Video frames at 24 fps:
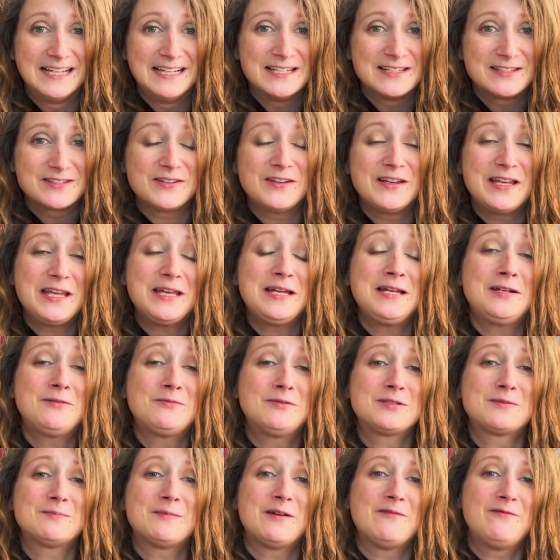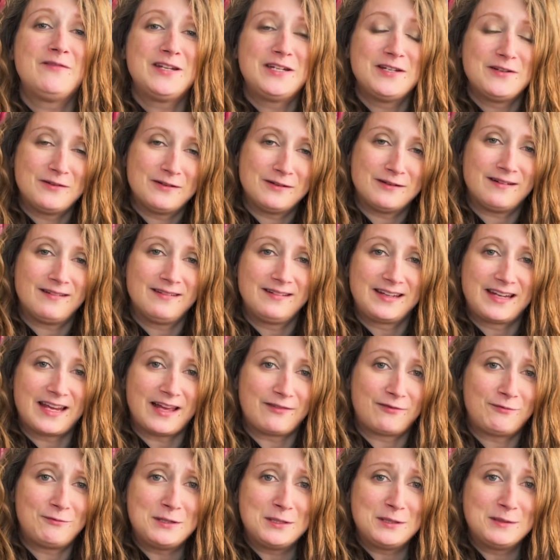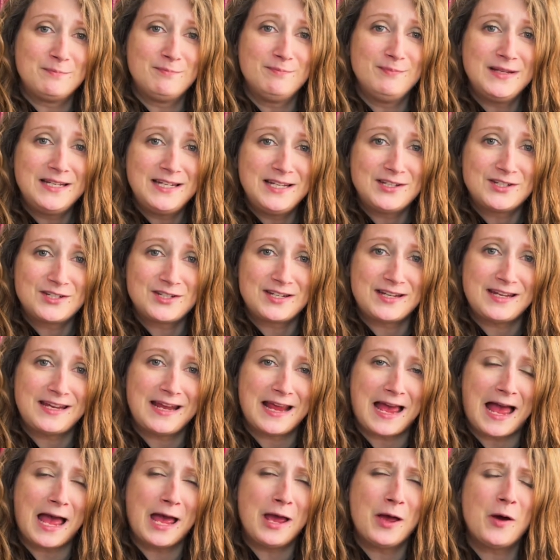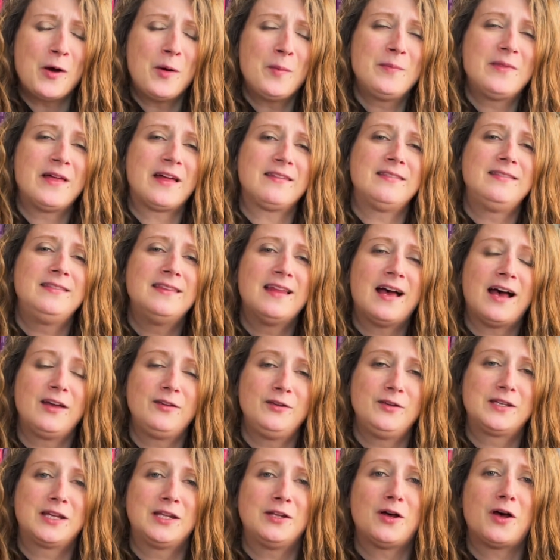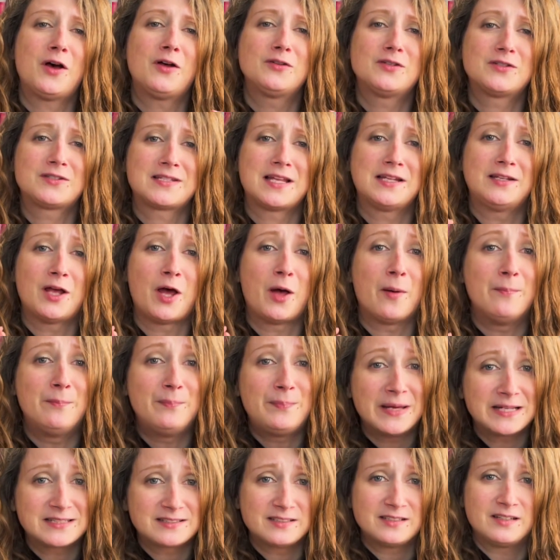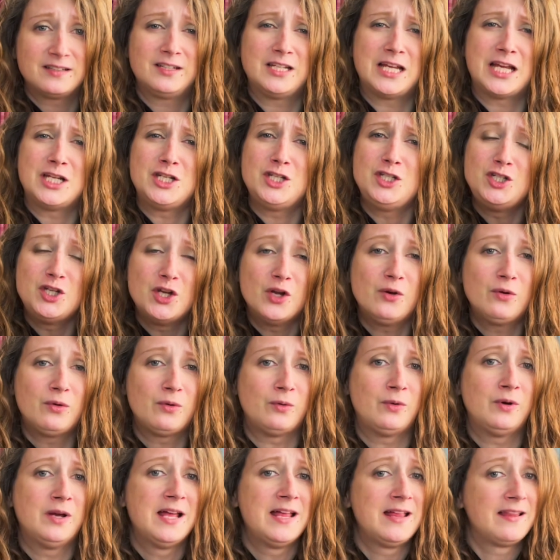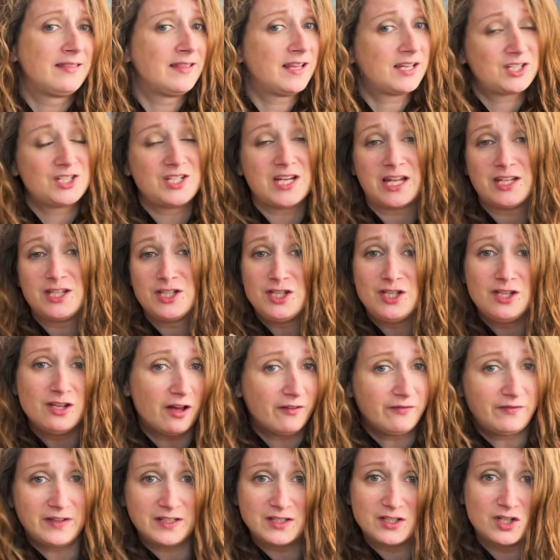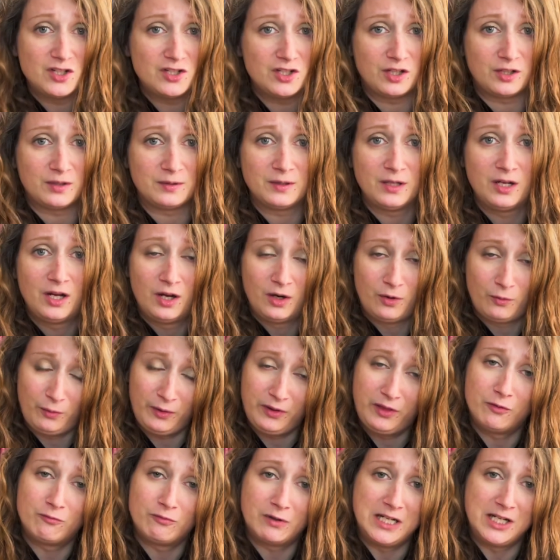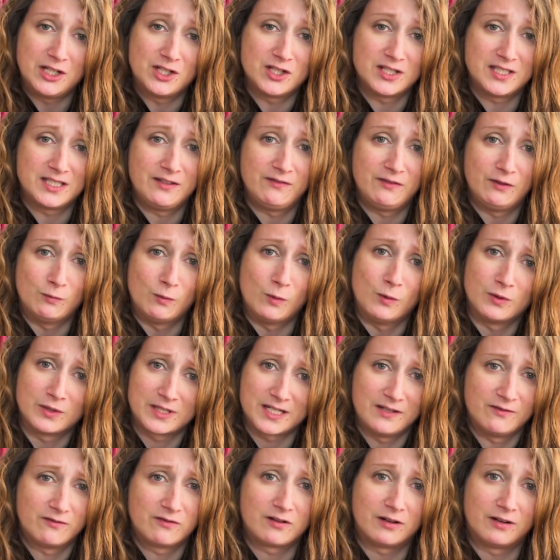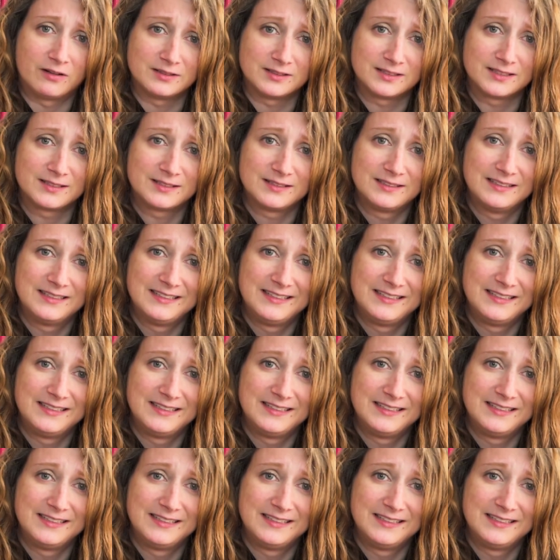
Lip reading: So here it was my video on Catherine de Medici. I hope that now you can understand her better and know that she had nothing to do with the religious civil wars in France.